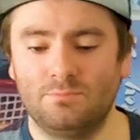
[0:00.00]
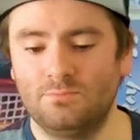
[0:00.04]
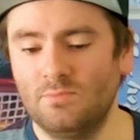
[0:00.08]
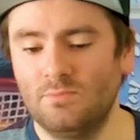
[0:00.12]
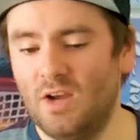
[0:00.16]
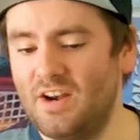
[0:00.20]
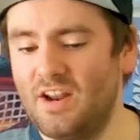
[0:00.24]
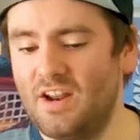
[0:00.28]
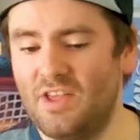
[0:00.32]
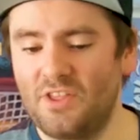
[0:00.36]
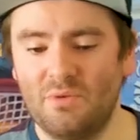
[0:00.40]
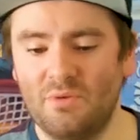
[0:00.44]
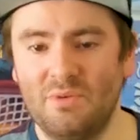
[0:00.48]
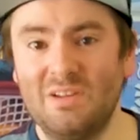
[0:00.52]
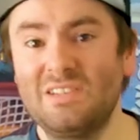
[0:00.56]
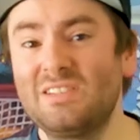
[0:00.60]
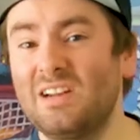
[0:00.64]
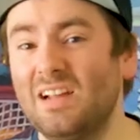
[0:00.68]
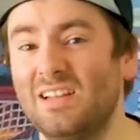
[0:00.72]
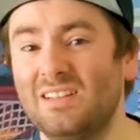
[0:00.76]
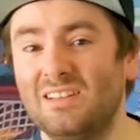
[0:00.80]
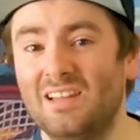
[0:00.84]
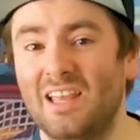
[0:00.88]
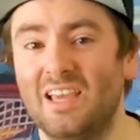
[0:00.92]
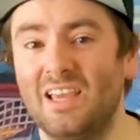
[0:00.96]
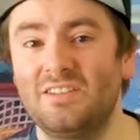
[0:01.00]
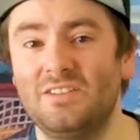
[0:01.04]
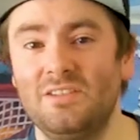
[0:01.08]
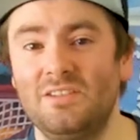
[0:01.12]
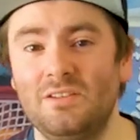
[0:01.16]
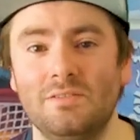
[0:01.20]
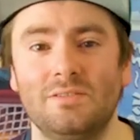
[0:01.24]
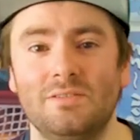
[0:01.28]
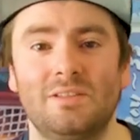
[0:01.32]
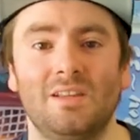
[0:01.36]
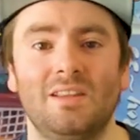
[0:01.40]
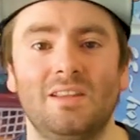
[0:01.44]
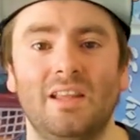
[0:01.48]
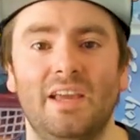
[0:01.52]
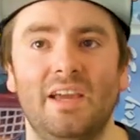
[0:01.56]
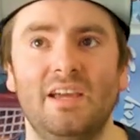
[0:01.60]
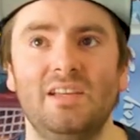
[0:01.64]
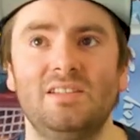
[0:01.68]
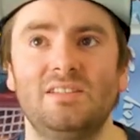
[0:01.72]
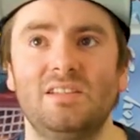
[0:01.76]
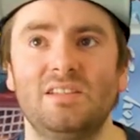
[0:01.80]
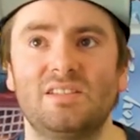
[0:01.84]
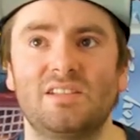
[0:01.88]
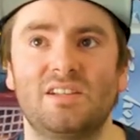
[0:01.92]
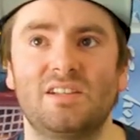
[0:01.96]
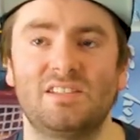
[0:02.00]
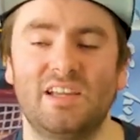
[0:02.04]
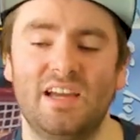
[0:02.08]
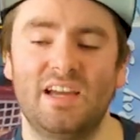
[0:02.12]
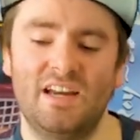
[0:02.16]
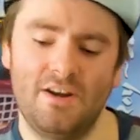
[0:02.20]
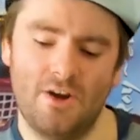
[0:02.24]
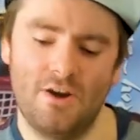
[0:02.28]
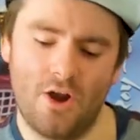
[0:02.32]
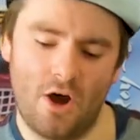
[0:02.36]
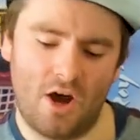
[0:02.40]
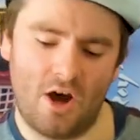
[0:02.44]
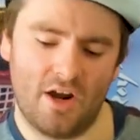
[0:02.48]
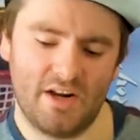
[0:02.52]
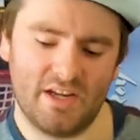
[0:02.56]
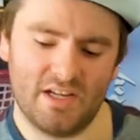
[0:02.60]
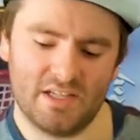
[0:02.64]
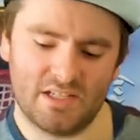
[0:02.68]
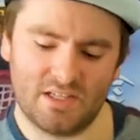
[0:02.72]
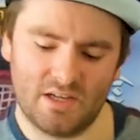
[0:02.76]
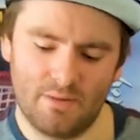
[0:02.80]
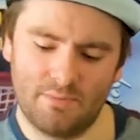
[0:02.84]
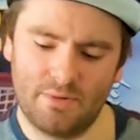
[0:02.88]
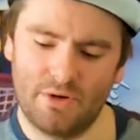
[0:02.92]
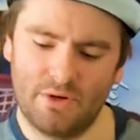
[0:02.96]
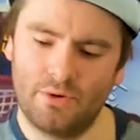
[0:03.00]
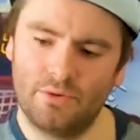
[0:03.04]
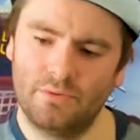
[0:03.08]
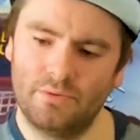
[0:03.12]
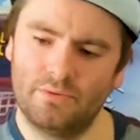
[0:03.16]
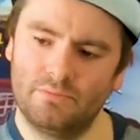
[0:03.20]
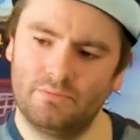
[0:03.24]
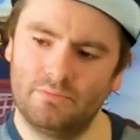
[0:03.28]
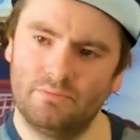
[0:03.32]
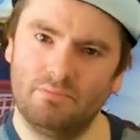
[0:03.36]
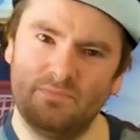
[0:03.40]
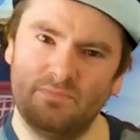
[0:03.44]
Another reason I like to use the lace is because I knot it about